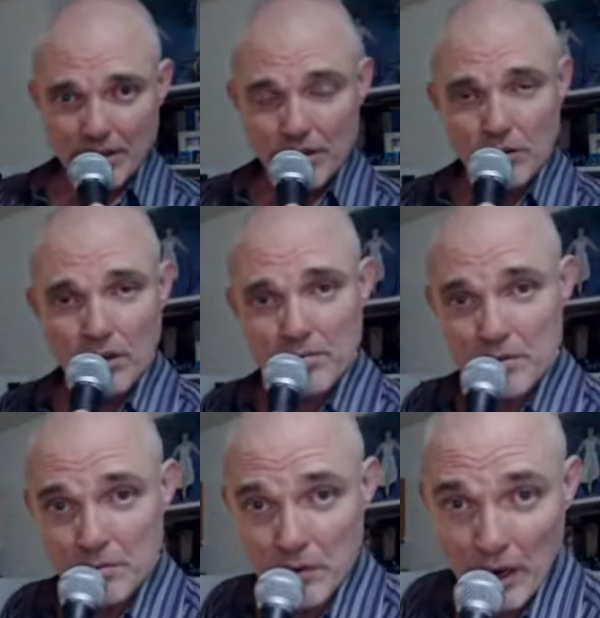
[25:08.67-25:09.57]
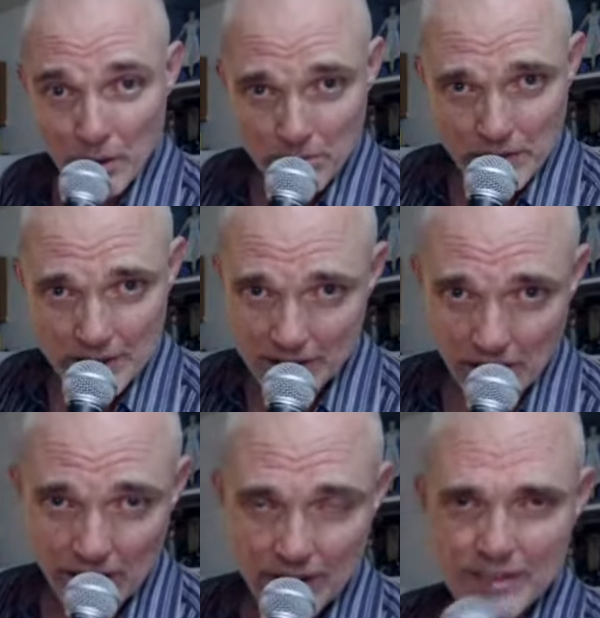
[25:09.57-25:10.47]
who have developed this
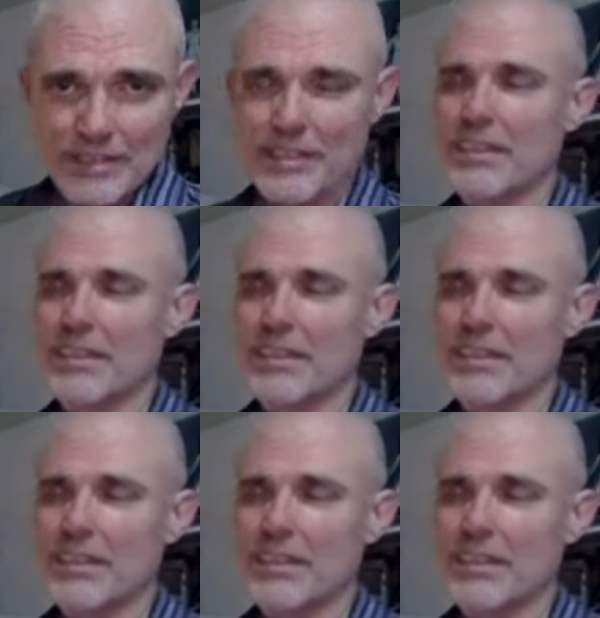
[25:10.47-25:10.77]
science.